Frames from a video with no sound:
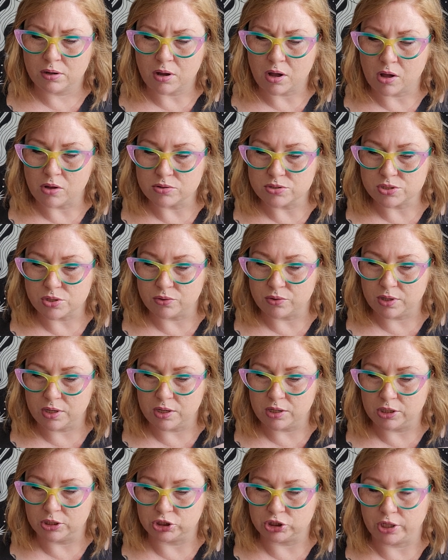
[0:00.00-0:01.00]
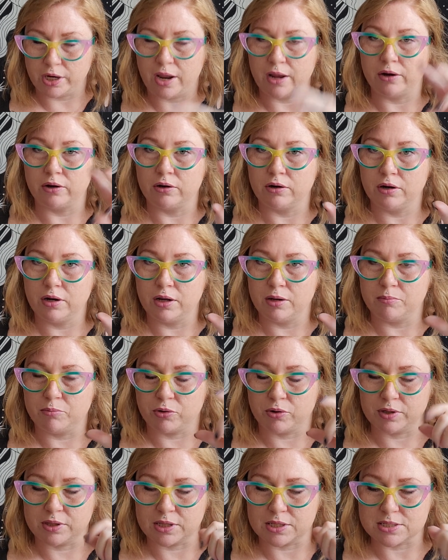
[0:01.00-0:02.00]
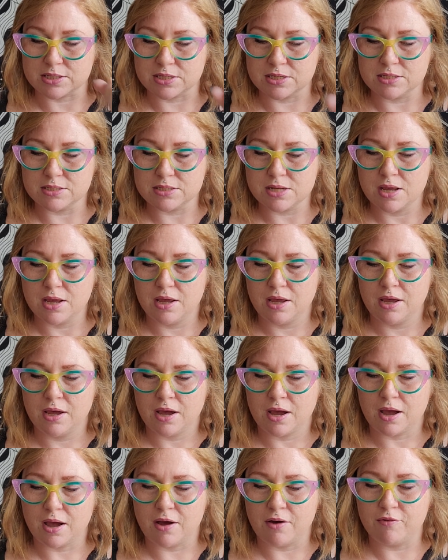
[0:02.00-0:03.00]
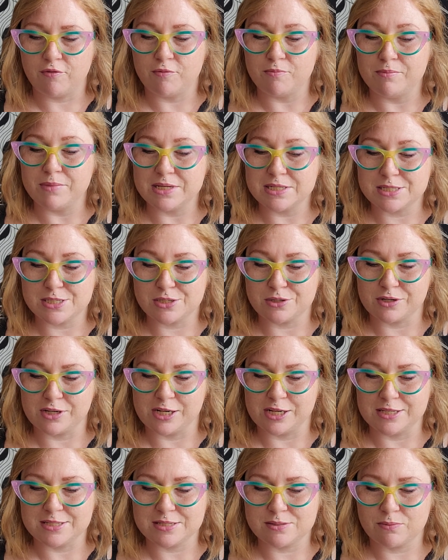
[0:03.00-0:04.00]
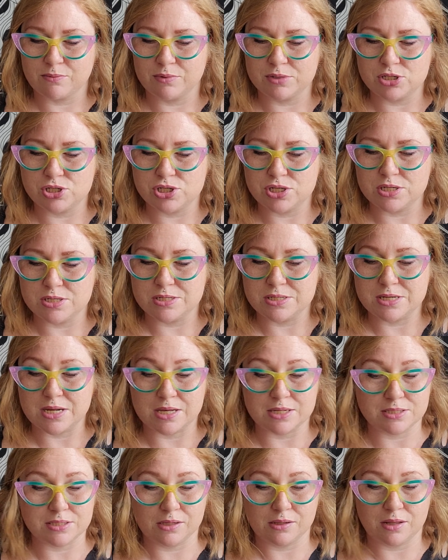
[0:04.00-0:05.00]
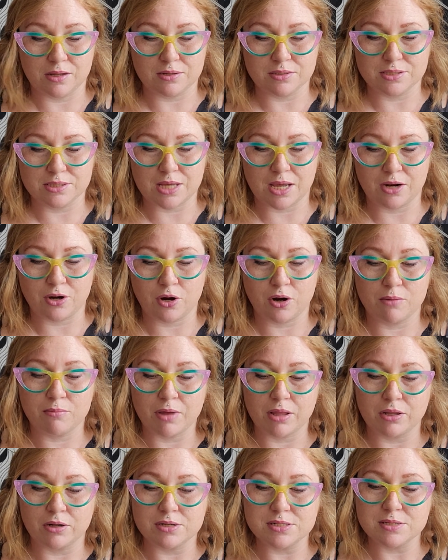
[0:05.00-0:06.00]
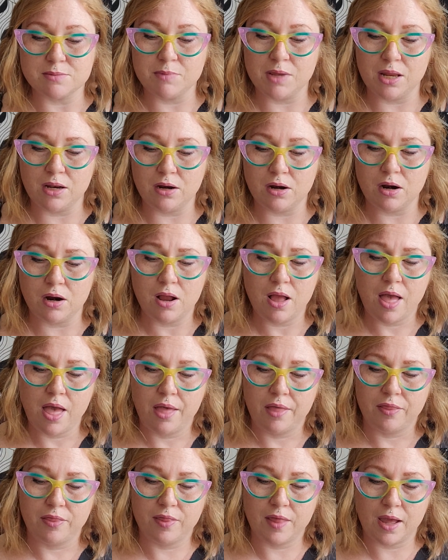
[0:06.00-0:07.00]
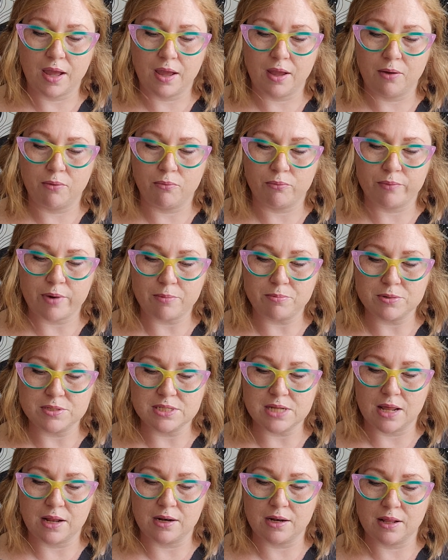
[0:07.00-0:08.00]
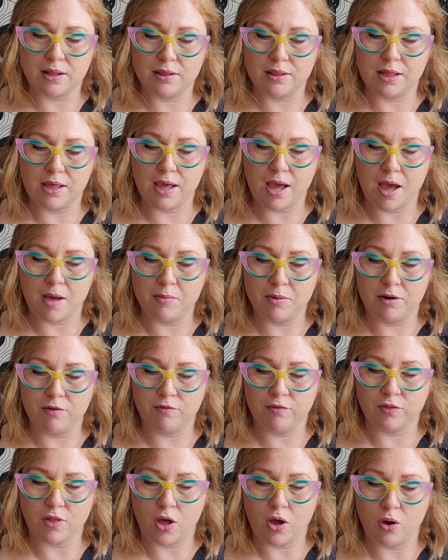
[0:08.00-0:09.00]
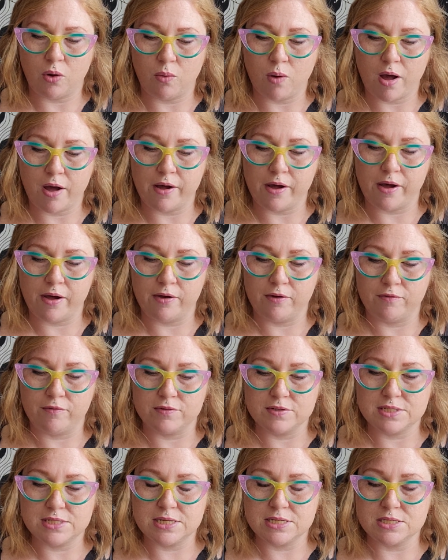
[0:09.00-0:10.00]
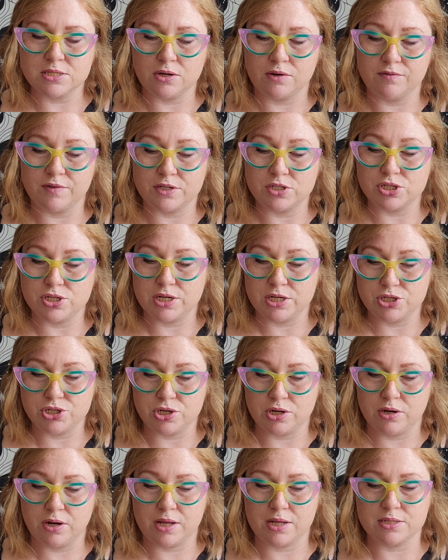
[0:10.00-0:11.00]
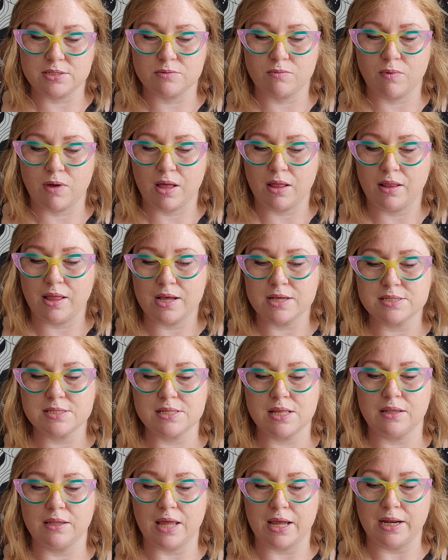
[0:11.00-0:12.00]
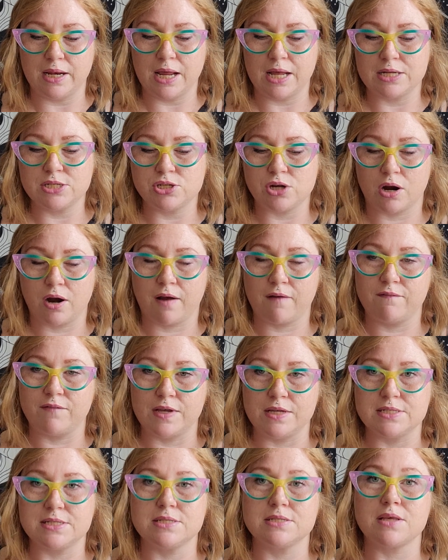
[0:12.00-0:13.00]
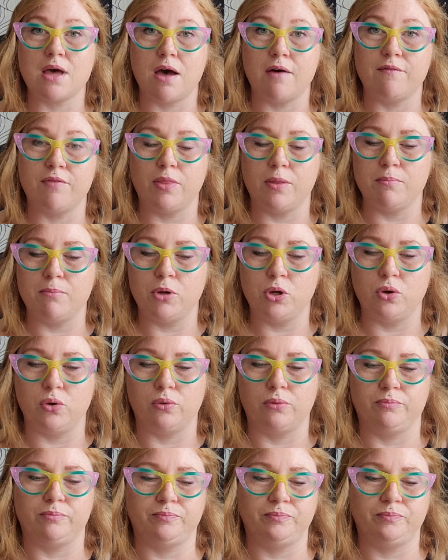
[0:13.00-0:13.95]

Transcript: also the initiator, in parentheses, of mysteries. When she stands alongside her mother Demeter, they represent the ebb and flow of seasonal vegetation as well as the light and dark phases of the moon.